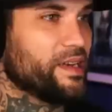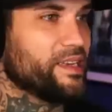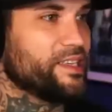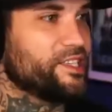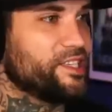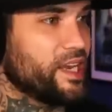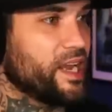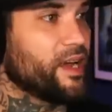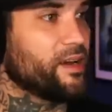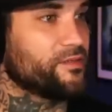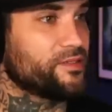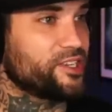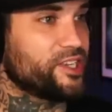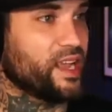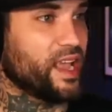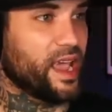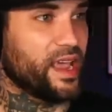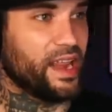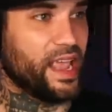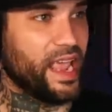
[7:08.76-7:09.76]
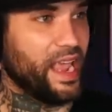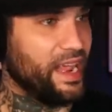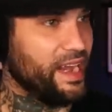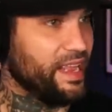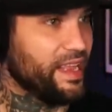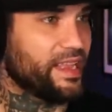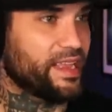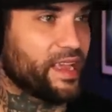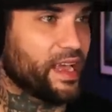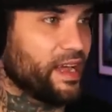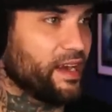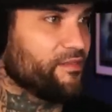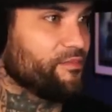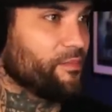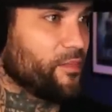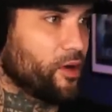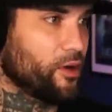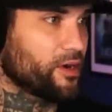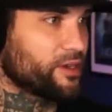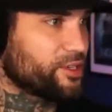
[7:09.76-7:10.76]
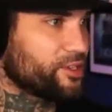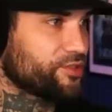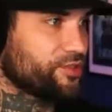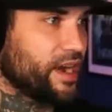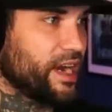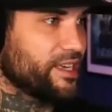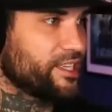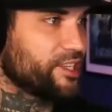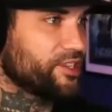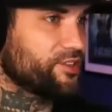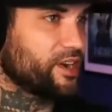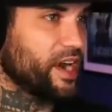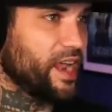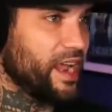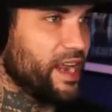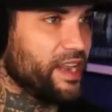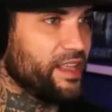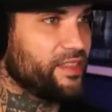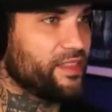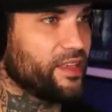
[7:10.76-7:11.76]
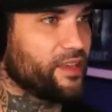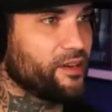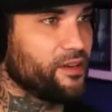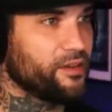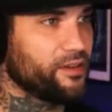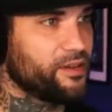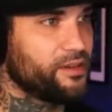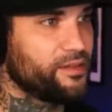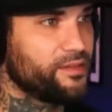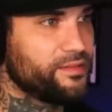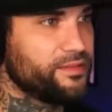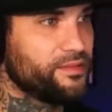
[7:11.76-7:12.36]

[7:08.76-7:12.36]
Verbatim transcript: to jail if she had any kind of marks, scratches, or anything on her.